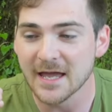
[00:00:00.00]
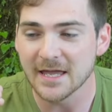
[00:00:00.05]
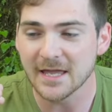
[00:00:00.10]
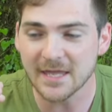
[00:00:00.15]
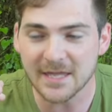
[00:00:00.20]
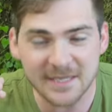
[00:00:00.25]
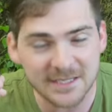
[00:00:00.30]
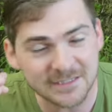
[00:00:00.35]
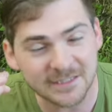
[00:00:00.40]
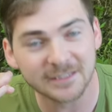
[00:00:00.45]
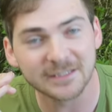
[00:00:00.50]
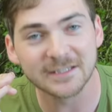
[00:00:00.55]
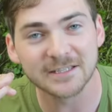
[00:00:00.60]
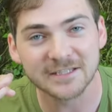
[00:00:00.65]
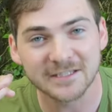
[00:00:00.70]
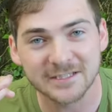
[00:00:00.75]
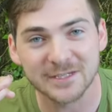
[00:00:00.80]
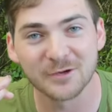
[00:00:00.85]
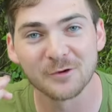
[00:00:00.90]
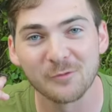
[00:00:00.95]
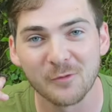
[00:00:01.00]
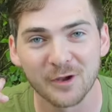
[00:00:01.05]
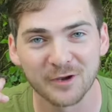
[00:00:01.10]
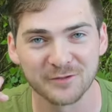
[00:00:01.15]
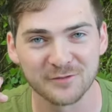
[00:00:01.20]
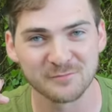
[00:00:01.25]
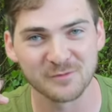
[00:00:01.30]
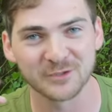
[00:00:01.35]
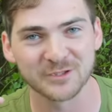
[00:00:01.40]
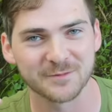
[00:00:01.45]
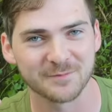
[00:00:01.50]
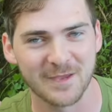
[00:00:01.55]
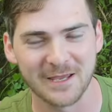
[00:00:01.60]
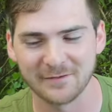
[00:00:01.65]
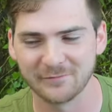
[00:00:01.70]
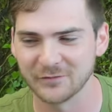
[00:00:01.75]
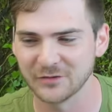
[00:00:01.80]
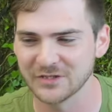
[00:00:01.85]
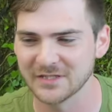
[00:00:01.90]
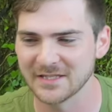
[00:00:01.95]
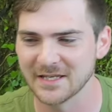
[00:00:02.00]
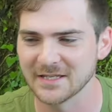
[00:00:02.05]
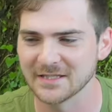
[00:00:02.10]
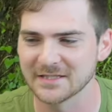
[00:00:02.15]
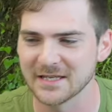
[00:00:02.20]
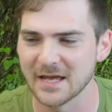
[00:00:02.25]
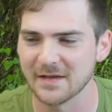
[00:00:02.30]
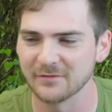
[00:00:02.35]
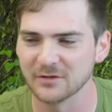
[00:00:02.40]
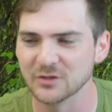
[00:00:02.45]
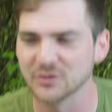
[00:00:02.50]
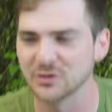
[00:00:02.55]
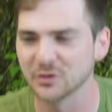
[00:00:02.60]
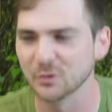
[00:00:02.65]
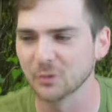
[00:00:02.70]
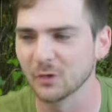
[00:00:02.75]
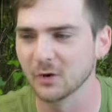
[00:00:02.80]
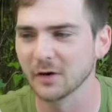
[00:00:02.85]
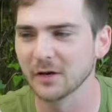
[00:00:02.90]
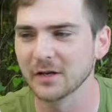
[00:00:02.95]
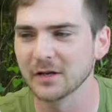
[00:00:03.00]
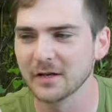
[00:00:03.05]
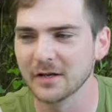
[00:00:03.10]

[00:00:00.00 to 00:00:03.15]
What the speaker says: Easily still one of the most painful stings I've endured.